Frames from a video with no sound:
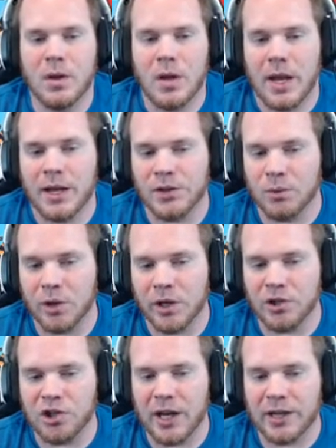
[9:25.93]
And so we're gonna
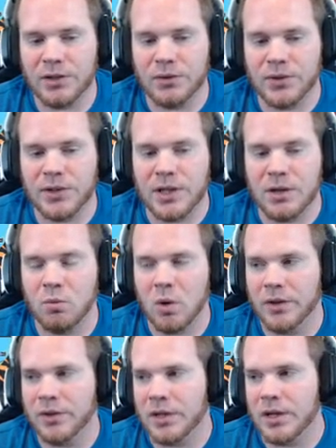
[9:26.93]
check to see
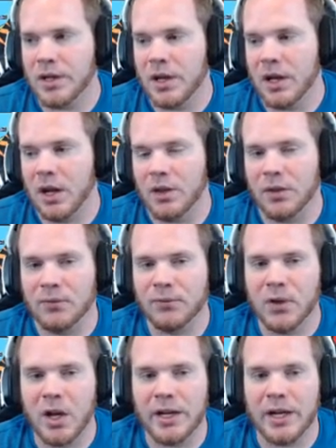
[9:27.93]
what the
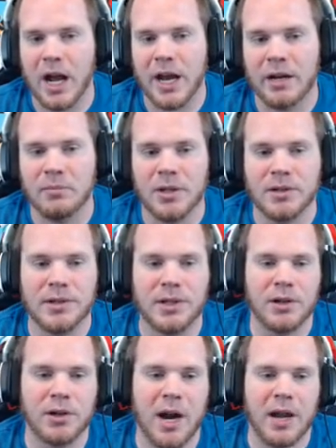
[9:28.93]
flooded item is
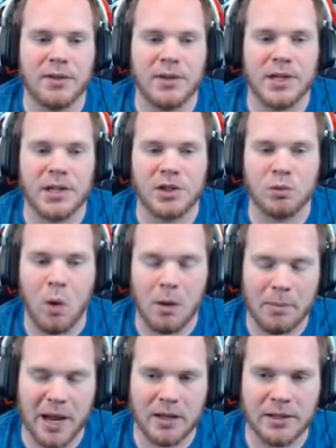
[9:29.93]
here at the Swamp
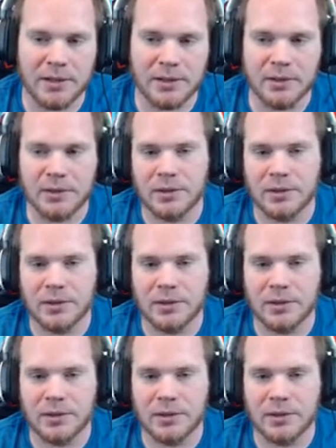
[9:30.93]
Palace.